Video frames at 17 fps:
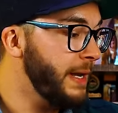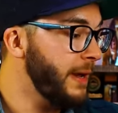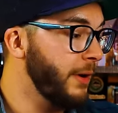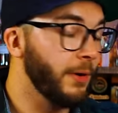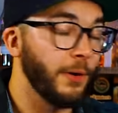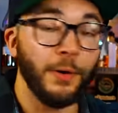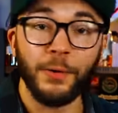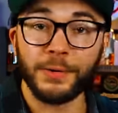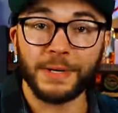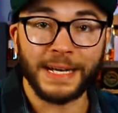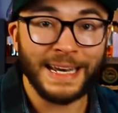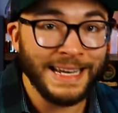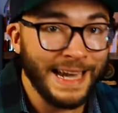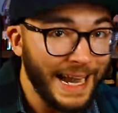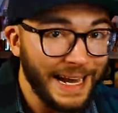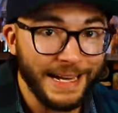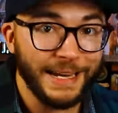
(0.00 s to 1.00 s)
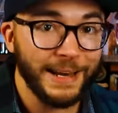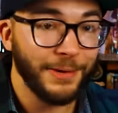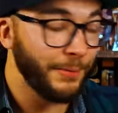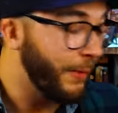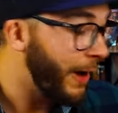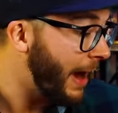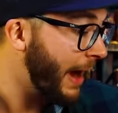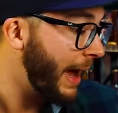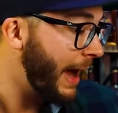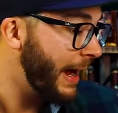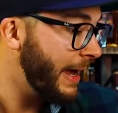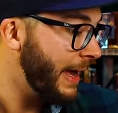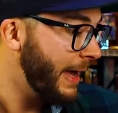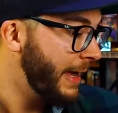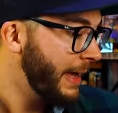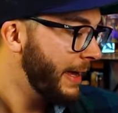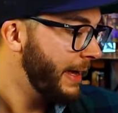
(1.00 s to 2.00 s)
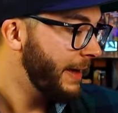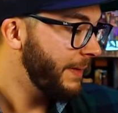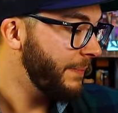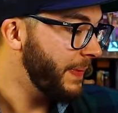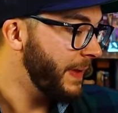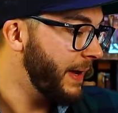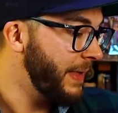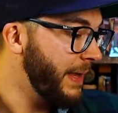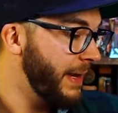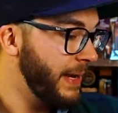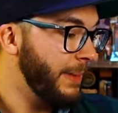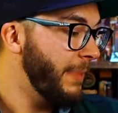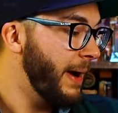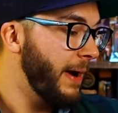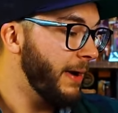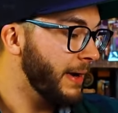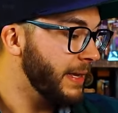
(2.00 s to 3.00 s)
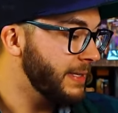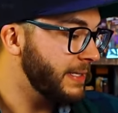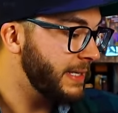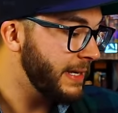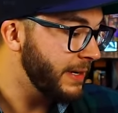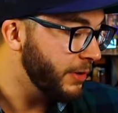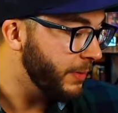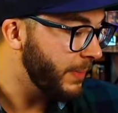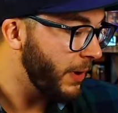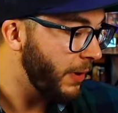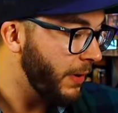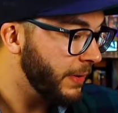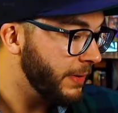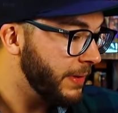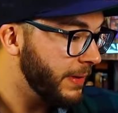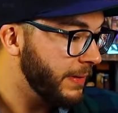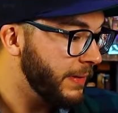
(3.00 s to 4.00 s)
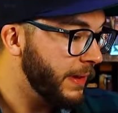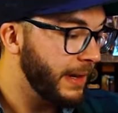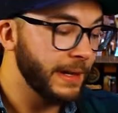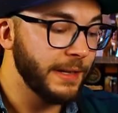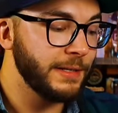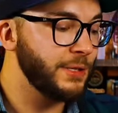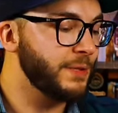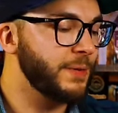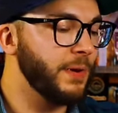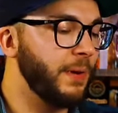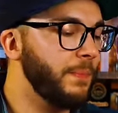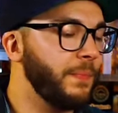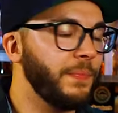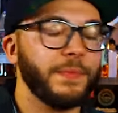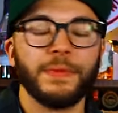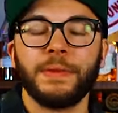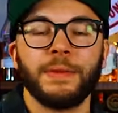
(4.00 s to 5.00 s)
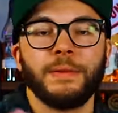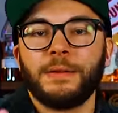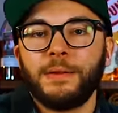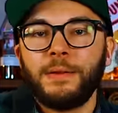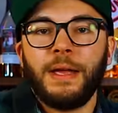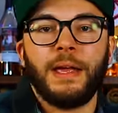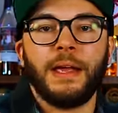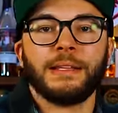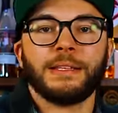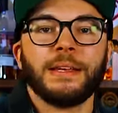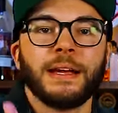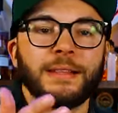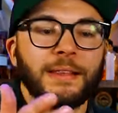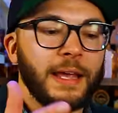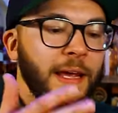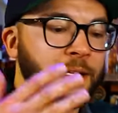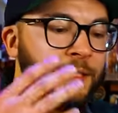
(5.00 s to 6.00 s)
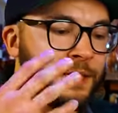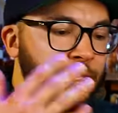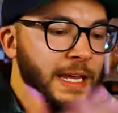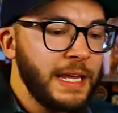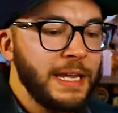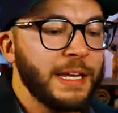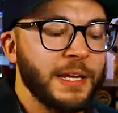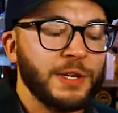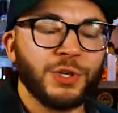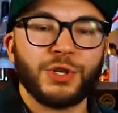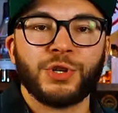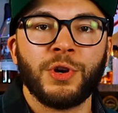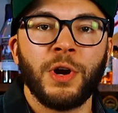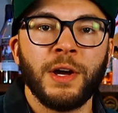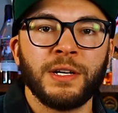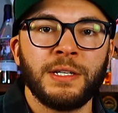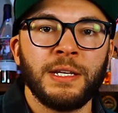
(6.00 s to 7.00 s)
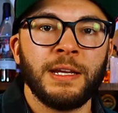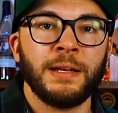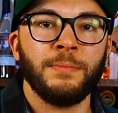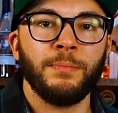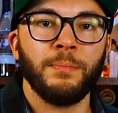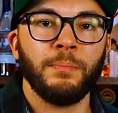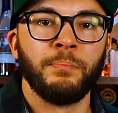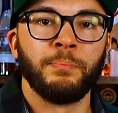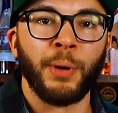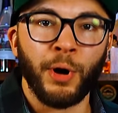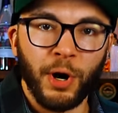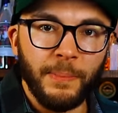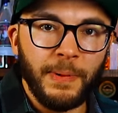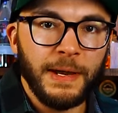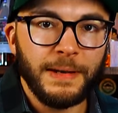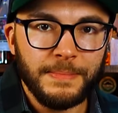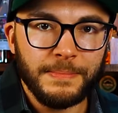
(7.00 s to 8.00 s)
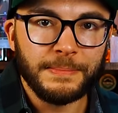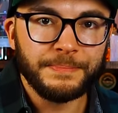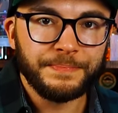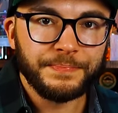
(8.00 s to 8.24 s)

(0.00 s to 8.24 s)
year old Canadian rye and then an American single malt. Like it just it's like a deconstructed bourbon.